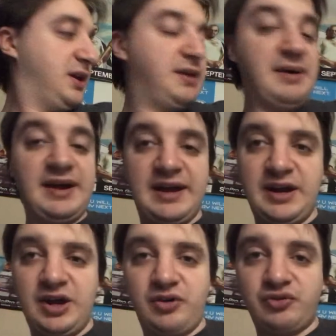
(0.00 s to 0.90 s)

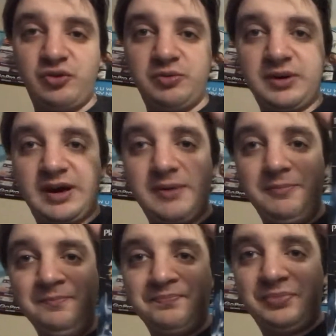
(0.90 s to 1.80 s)
And I also got
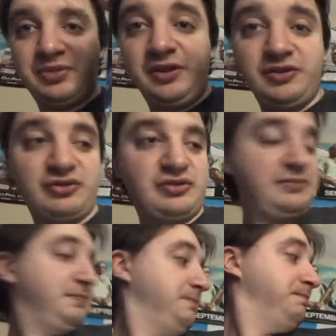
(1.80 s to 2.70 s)
this
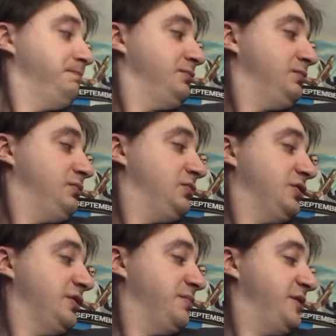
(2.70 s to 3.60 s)

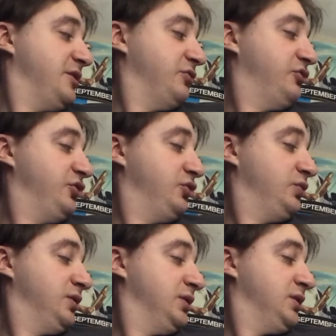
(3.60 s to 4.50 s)
was on
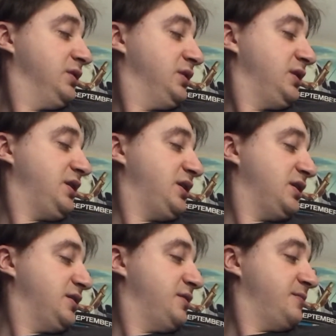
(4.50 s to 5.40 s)
PS2.
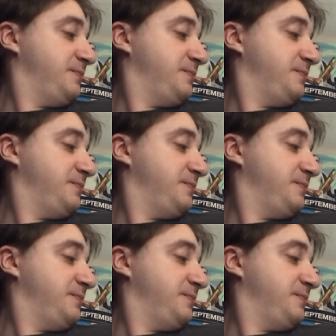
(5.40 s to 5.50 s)
And